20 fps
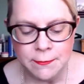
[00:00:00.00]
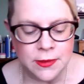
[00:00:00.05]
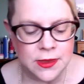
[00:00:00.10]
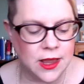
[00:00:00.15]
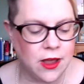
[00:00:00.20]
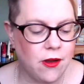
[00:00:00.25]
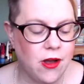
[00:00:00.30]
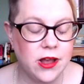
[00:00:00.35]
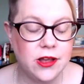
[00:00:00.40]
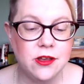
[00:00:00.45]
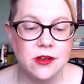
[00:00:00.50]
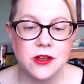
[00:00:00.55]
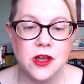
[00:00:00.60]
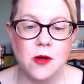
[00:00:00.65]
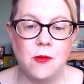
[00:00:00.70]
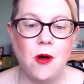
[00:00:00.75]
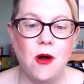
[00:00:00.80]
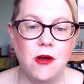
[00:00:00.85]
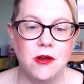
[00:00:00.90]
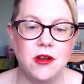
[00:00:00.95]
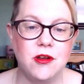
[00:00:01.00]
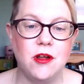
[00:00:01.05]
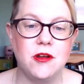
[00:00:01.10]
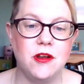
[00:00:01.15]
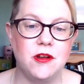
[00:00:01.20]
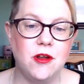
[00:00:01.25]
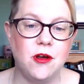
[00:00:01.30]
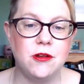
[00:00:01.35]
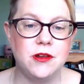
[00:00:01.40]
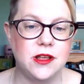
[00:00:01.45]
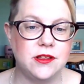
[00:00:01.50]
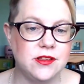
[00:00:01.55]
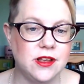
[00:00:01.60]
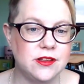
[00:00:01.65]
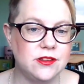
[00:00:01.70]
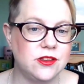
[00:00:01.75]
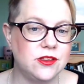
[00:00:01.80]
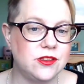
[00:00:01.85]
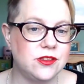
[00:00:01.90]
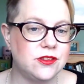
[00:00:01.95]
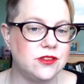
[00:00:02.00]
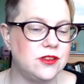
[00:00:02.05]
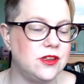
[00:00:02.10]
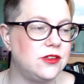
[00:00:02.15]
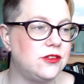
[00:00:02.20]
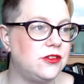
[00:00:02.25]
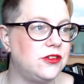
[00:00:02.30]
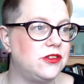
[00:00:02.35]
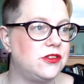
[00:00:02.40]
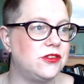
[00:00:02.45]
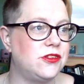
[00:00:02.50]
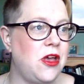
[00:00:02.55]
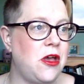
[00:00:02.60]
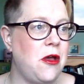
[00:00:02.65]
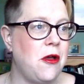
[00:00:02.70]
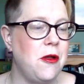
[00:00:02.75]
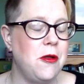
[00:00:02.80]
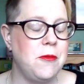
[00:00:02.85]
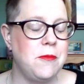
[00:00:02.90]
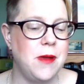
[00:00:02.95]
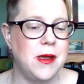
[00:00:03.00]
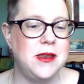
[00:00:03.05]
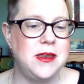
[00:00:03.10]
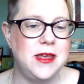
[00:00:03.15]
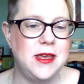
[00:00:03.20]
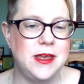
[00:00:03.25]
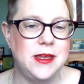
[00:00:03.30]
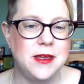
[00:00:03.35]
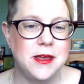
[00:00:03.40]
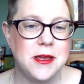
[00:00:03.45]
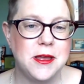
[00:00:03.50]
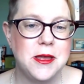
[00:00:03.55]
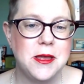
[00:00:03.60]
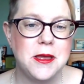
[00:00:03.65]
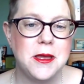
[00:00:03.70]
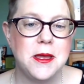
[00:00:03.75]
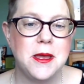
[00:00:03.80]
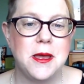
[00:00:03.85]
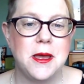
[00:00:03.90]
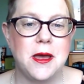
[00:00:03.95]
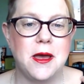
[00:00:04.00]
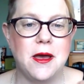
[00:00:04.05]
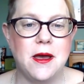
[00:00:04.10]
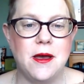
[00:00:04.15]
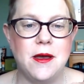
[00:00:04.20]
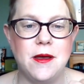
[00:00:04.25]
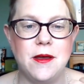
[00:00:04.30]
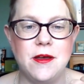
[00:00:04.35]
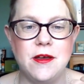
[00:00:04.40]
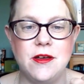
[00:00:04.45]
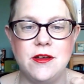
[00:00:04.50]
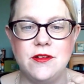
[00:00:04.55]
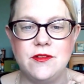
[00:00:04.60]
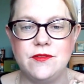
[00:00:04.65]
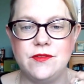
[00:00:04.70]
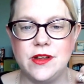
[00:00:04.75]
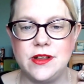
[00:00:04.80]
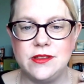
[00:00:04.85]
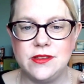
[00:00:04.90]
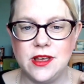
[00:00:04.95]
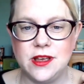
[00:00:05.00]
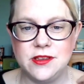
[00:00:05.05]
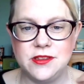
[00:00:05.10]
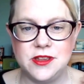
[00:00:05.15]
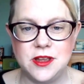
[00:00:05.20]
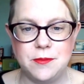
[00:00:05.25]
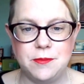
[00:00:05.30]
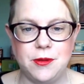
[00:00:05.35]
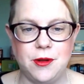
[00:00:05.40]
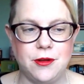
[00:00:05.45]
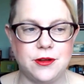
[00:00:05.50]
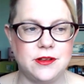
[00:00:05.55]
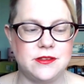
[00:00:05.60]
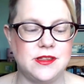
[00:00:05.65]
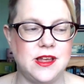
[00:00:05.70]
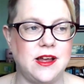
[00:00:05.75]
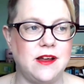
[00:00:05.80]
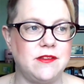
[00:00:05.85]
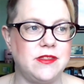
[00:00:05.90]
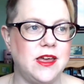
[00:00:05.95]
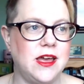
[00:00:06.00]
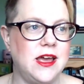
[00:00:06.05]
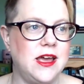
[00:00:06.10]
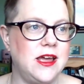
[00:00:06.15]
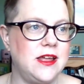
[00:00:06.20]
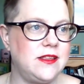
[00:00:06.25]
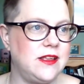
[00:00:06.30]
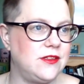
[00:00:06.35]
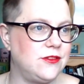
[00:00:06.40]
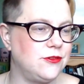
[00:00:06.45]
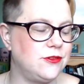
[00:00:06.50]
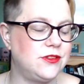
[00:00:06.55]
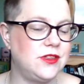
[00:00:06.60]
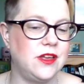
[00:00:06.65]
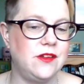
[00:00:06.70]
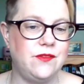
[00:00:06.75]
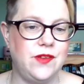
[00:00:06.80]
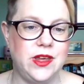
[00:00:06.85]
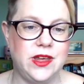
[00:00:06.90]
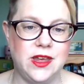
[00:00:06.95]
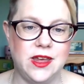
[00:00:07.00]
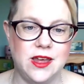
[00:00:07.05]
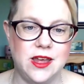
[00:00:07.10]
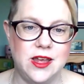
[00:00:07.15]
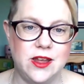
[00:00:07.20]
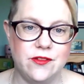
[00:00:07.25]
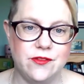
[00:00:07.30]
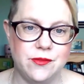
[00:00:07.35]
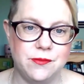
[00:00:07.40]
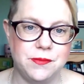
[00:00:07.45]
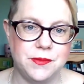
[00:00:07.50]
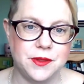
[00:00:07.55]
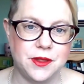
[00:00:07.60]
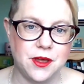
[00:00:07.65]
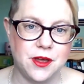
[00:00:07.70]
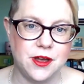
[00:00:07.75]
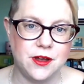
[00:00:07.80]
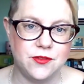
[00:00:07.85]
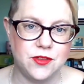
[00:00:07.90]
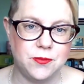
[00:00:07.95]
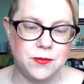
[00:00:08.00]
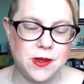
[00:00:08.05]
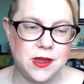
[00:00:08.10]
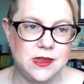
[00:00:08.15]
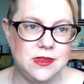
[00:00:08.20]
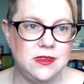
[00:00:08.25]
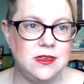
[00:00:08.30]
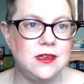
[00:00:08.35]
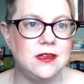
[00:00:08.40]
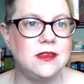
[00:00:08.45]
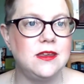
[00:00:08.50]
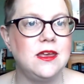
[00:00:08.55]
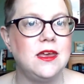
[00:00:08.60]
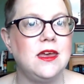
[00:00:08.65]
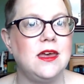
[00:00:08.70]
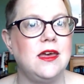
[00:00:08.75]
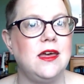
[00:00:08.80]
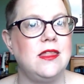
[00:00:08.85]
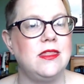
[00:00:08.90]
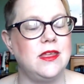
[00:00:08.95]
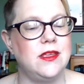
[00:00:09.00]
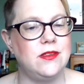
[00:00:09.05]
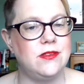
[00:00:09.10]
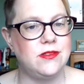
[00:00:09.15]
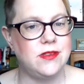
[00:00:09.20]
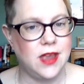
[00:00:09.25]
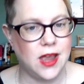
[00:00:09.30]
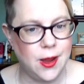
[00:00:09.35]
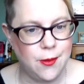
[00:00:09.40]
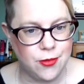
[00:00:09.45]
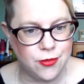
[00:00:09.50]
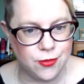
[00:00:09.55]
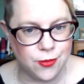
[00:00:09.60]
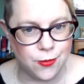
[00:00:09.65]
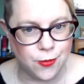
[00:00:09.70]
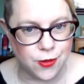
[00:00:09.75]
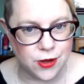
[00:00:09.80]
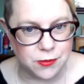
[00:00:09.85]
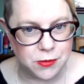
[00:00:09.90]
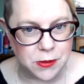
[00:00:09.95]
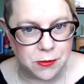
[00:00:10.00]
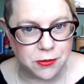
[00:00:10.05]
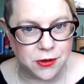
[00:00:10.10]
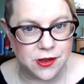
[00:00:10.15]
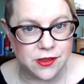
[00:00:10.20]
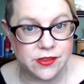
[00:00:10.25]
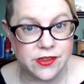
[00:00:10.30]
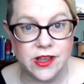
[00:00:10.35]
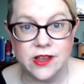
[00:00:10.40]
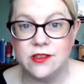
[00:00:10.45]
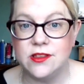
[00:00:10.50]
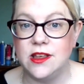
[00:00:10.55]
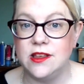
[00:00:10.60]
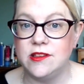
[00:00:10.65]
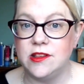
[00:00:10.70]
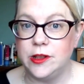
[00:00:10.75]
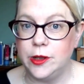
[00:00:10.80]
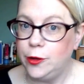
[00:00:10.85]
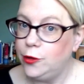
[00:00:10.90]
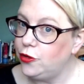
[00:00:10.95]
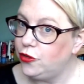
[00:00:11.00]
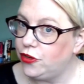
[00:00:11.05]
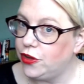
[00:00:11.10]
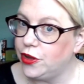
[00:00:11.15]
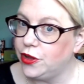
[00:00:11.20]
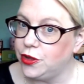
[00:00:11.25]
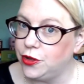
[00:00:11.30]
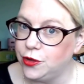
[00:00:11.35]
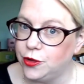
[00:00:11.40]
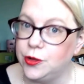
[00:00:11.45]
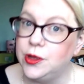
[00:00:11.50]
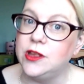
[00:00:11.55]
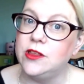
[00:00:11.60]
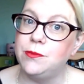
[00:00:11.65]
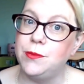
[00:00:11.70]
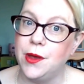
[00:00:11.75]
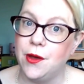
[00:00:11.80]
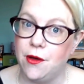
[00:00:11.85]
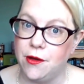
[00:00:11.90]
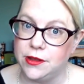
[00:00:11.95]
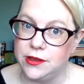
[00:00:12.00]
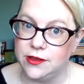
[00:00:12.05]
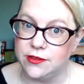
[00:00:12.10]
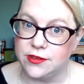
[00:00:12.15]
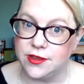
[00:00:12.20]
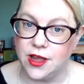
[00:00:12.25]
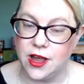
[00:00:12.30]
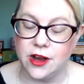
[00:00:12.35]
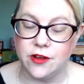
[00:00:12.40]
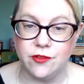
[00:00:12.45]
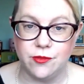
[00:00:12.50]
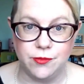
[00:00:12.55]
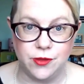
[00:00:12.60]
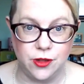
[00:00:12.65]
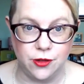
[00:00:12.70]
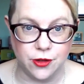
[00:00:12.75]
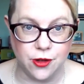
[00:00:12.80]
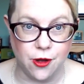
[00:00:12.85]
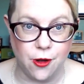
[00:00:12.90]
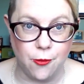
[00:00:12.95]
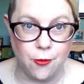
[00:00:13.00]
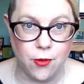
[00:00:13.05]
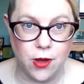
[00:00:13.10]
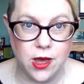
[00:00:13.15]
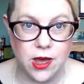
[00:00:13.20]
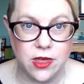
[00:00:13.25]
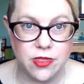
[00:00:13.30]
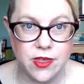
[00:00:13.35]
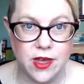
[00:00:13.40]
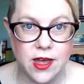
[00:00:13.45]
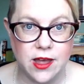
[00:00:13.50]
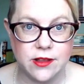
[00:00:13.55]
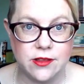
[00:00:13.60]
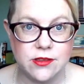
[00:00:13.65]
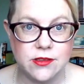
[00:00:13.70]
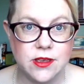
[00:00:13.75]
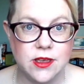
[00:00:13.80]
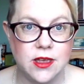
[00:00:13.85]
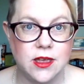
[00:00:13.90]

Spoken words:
Now I could go on and on and on. There's just so many fantastic bloggers out there. There's also Vicky from The Curved Opinion. There's Debs from Wannabe Princess. There's Lucia, who is behind this tag from You Can't Wear That.